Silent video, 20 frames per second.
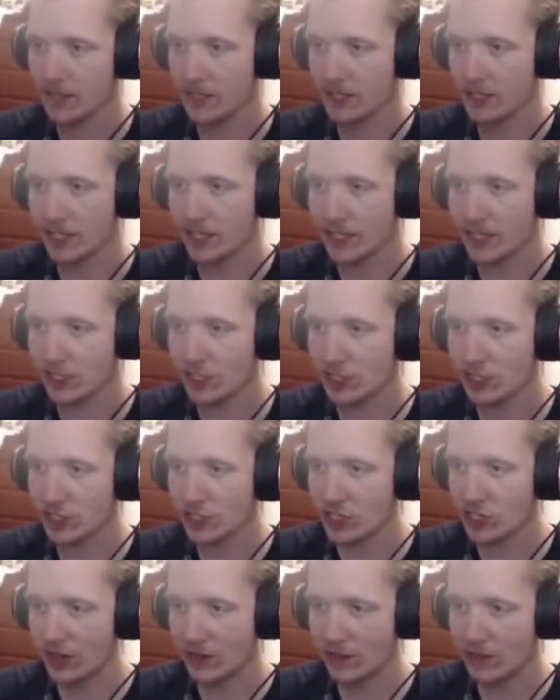You're getting
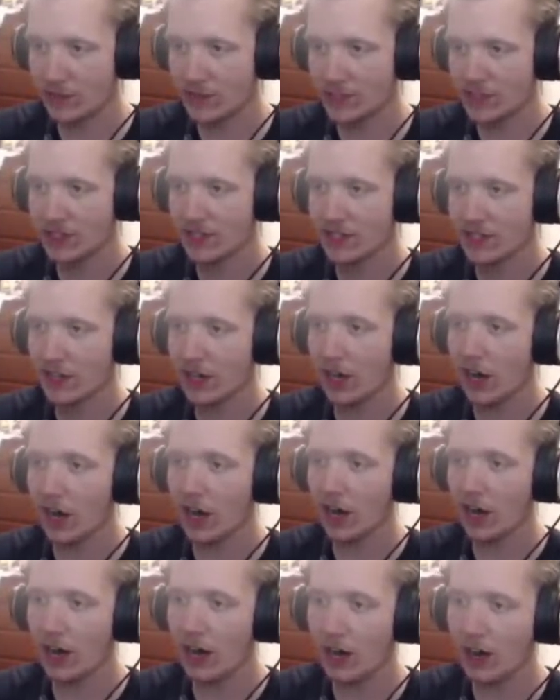jumped.
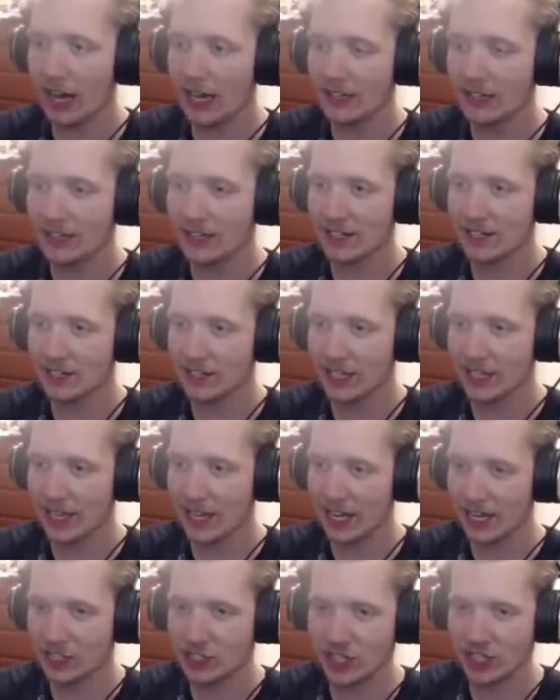Ah, oh, I literally
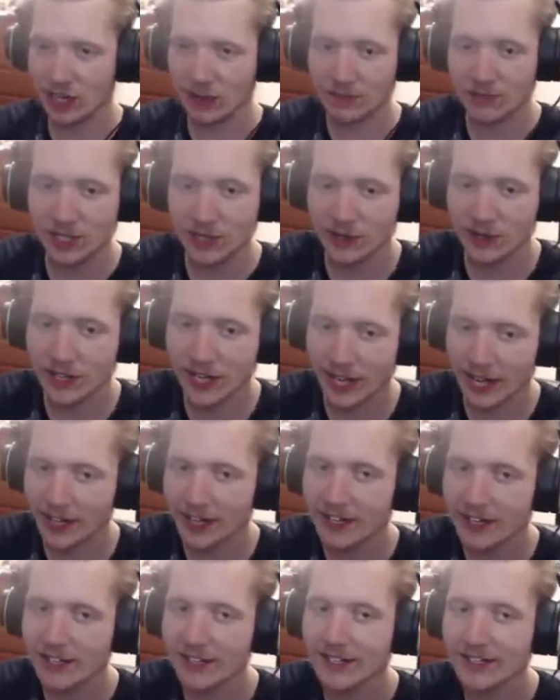got jumped. Okay.
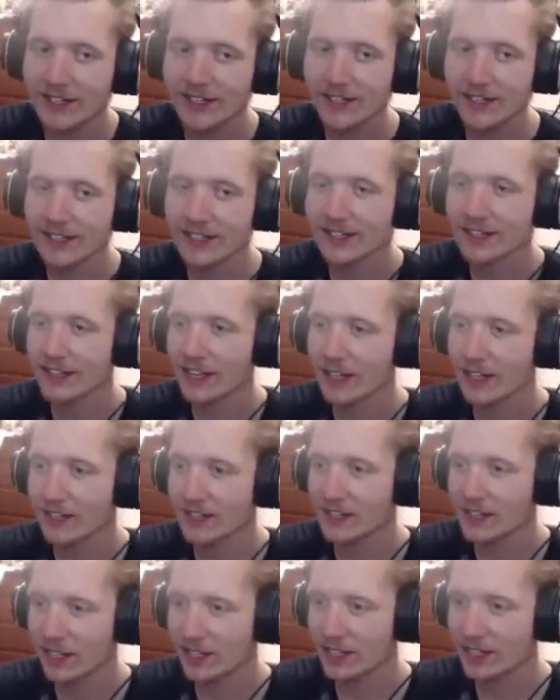
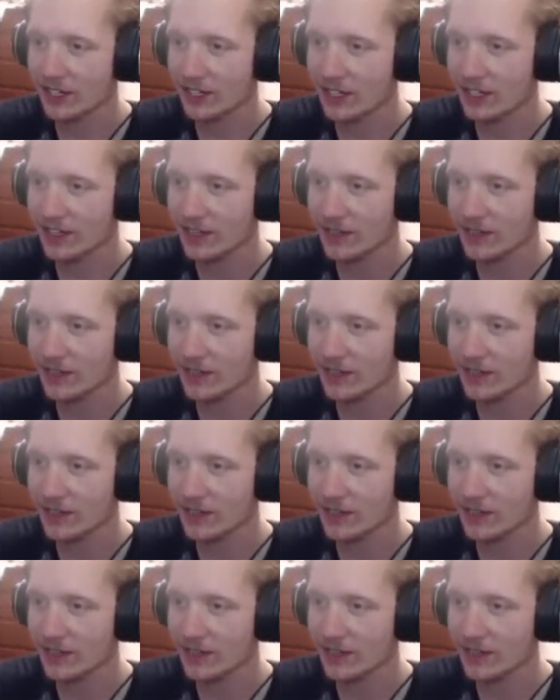That's not good.